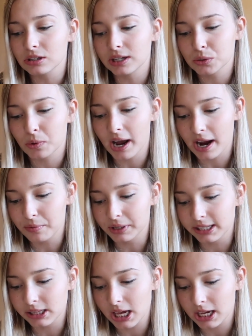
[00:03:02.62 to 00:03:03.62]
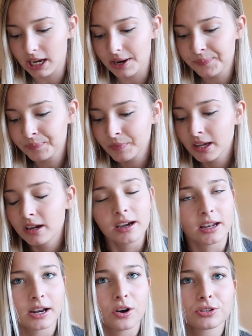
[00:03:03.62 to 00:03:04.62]
that's why I really like it.
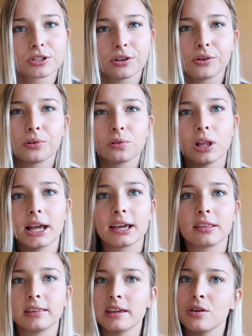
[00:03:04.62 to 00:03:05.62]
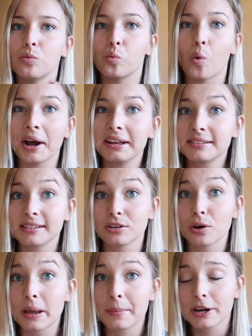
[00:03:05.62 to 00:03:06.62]
And I also like the whites in
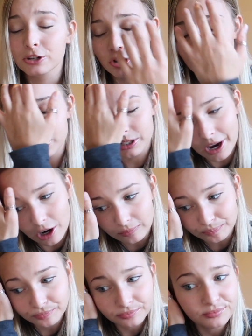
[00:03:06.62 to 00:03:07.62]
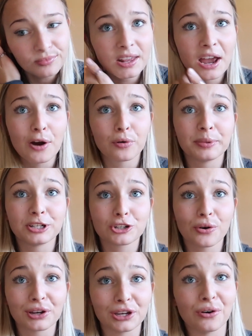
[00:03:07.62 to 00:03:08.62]
all my pictures, so I will be
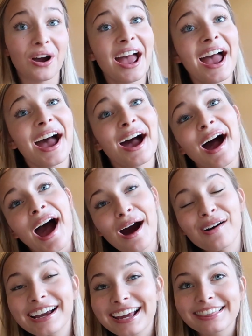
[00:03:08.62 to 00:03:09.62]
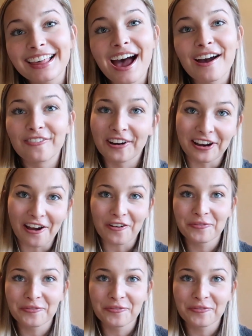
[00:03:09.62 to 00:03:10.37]
showing you how I get that right now.